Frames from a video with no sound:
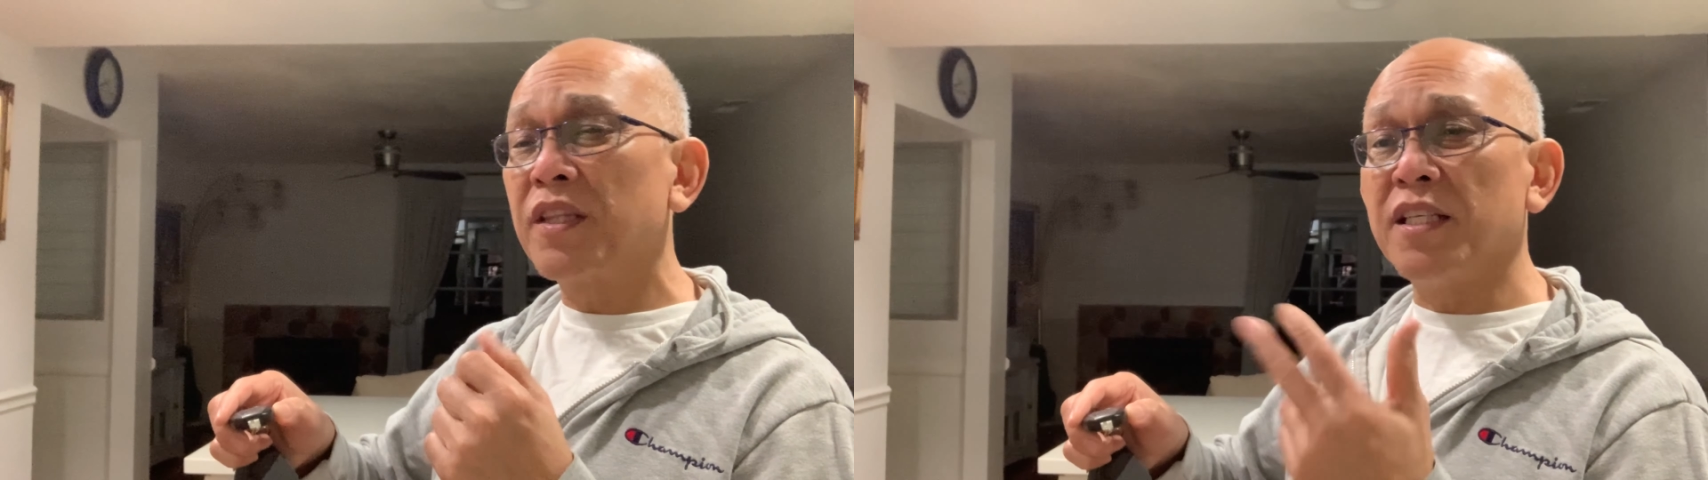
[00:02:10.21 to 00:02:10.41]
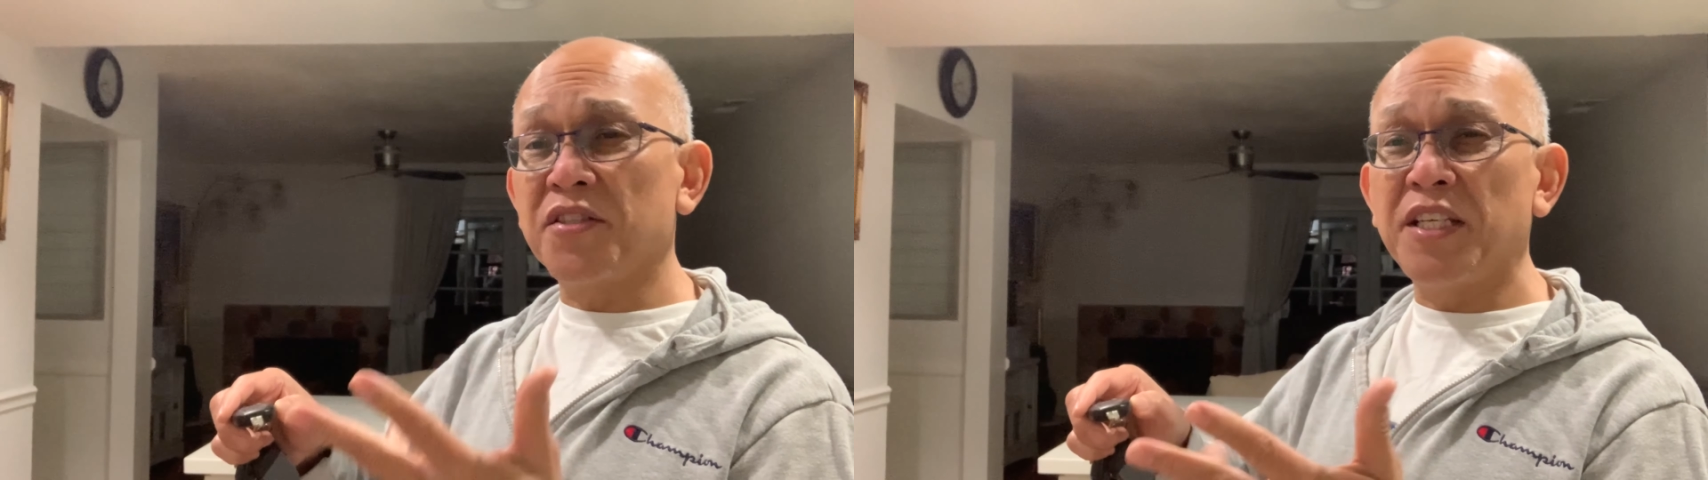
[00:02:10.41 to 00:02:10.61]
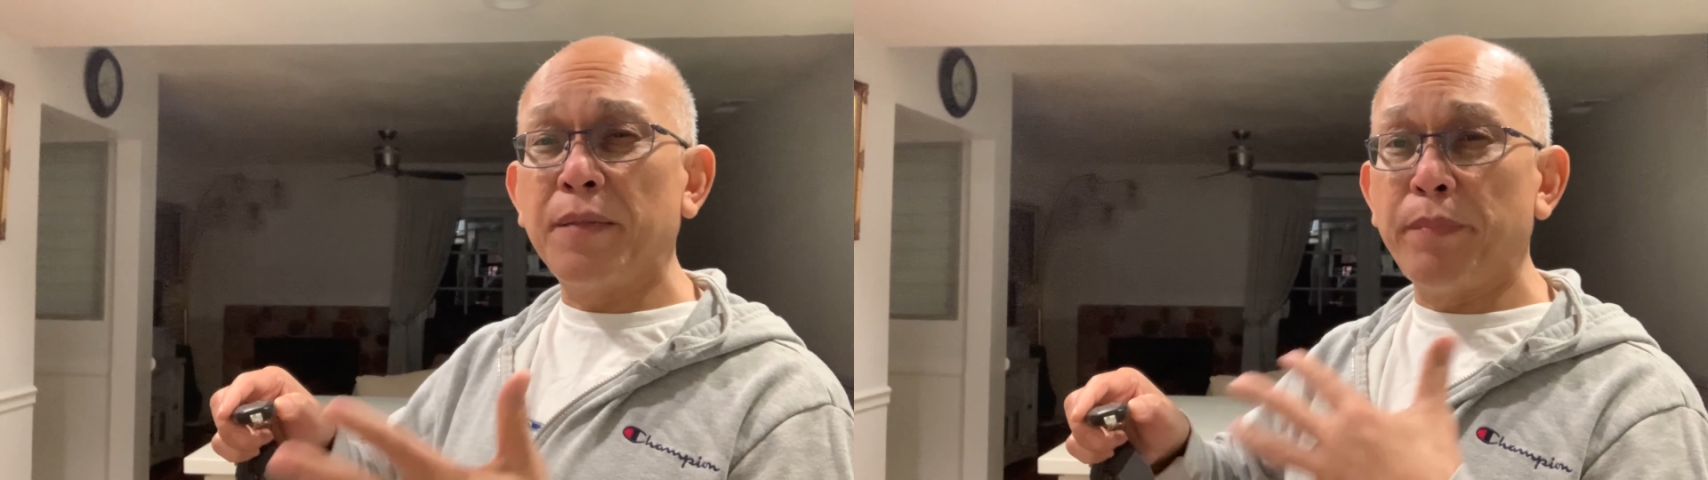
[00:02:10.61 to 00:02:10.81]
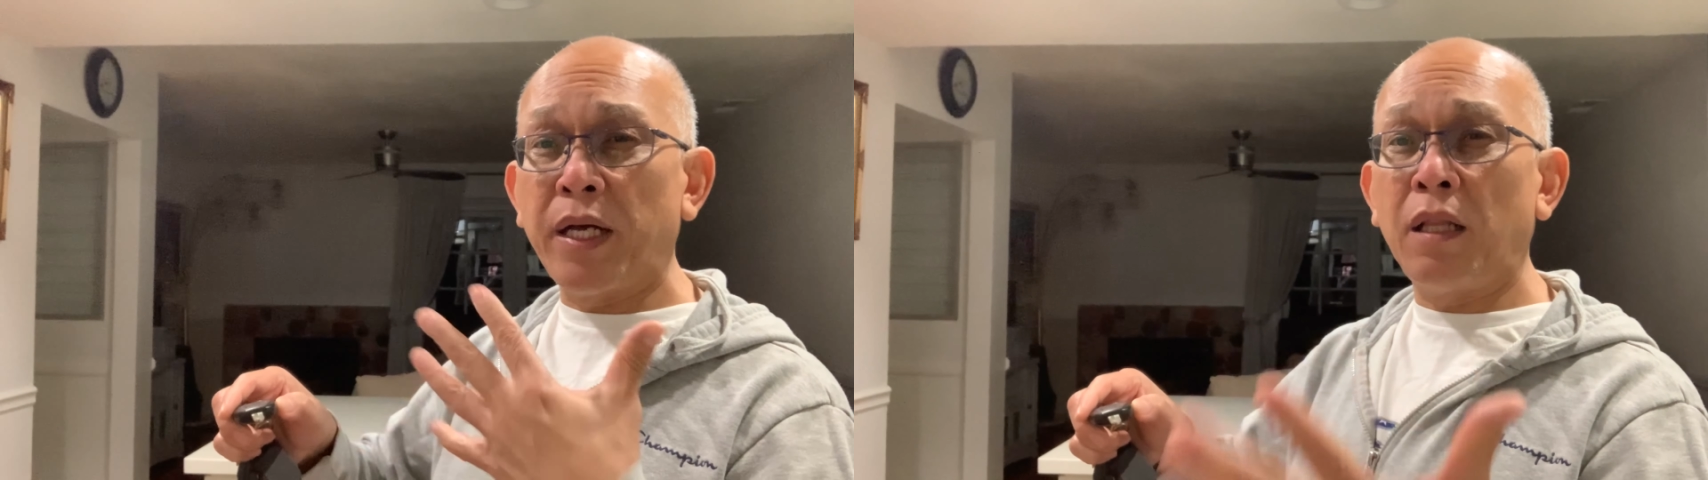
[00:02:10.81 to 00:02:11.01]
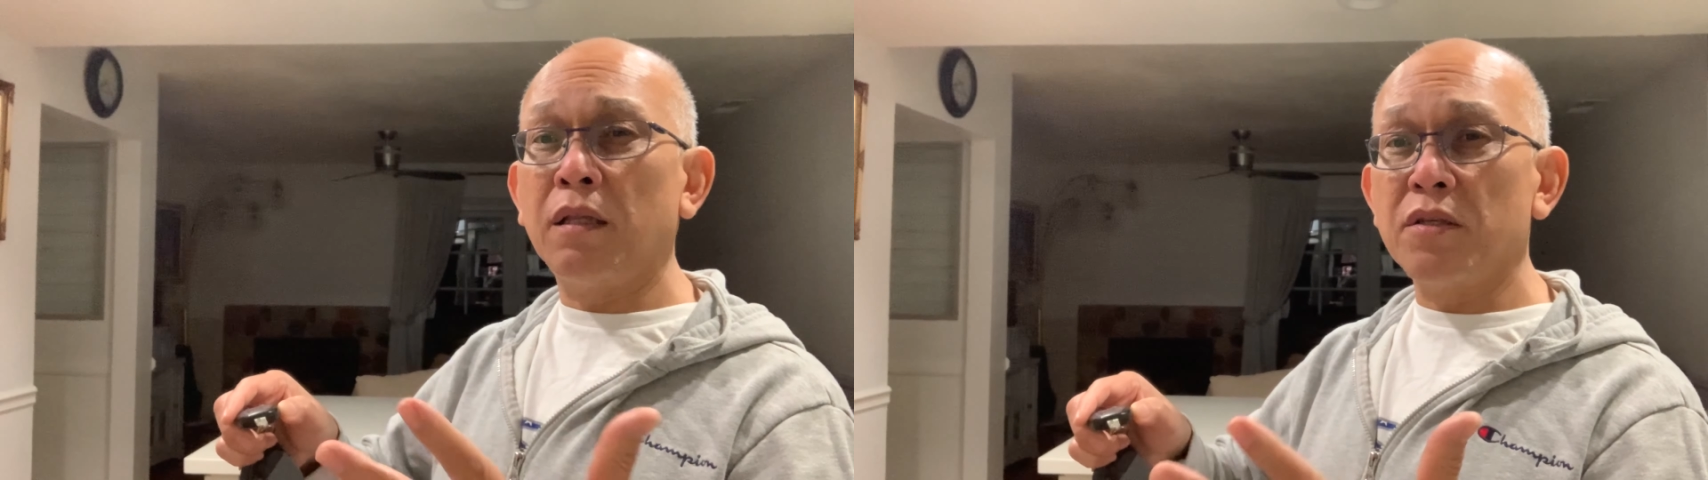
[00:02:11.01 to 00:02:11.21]
seat
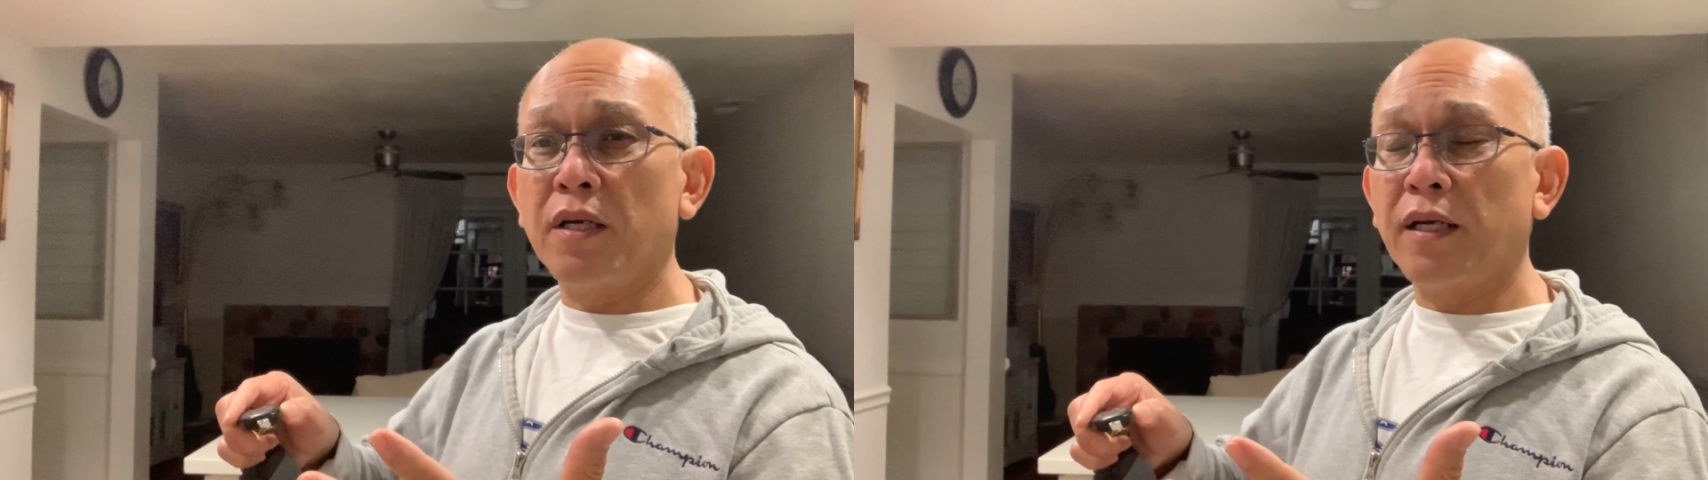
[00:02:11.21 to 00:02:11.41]
belt